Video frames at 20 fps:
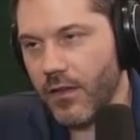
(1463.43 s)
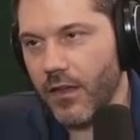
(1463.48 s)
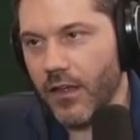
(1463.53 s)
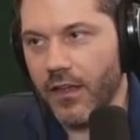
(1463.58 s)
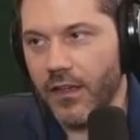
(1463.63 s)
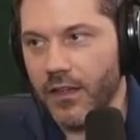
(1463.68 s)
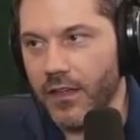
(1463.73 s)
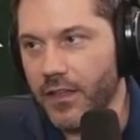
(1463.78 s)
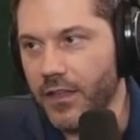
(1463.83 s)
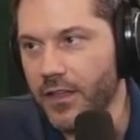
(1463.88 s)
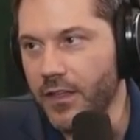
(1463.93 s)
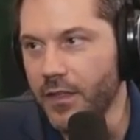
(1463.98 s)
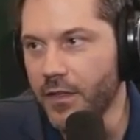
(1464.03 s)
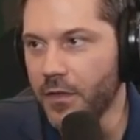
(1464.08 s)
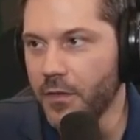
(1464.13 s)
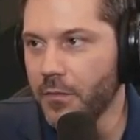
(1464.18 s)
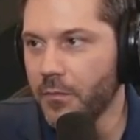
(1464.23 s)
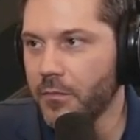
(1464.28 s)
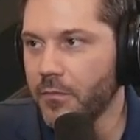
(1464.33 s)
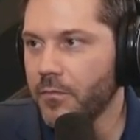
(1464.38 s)

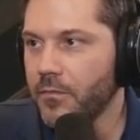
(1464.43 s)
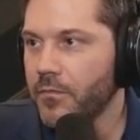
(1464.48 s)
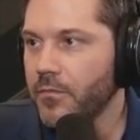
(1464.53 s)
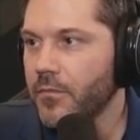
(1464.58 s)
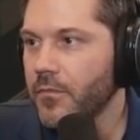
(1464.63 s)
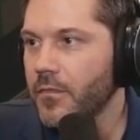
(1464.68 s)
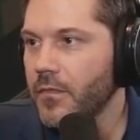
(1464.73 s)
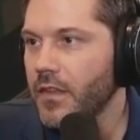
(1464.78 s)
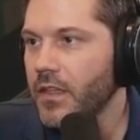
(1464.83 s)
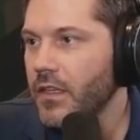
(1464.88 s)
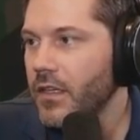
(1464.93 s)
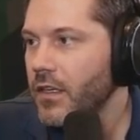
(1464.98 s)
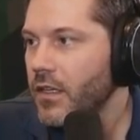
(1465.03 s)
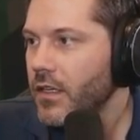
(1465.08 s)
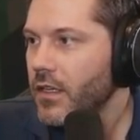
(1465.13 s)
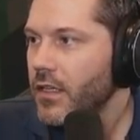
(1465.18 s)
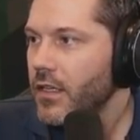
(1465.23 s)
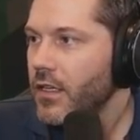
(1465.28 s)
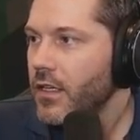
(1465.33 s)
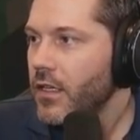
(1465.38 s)
Um.
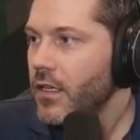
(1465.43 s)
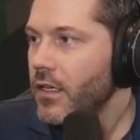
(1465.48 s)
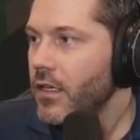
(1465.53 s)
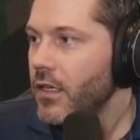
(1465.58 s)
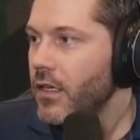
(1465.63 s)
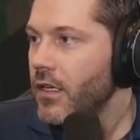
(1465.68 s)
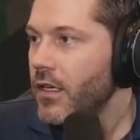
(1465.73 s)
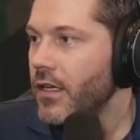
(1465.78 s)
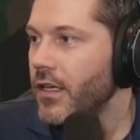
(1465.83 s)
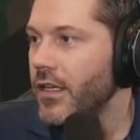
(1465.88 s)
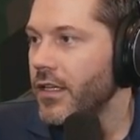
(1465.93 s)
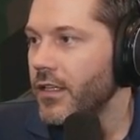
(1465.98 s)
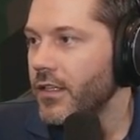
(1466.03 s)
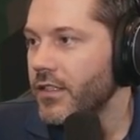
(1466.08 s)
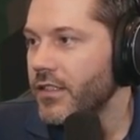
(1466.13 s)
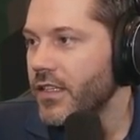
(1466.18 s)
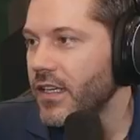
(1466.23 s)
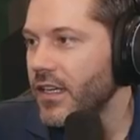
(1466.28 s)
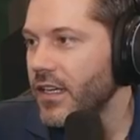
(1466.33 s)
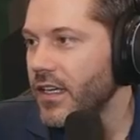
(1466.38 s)
oh, like- I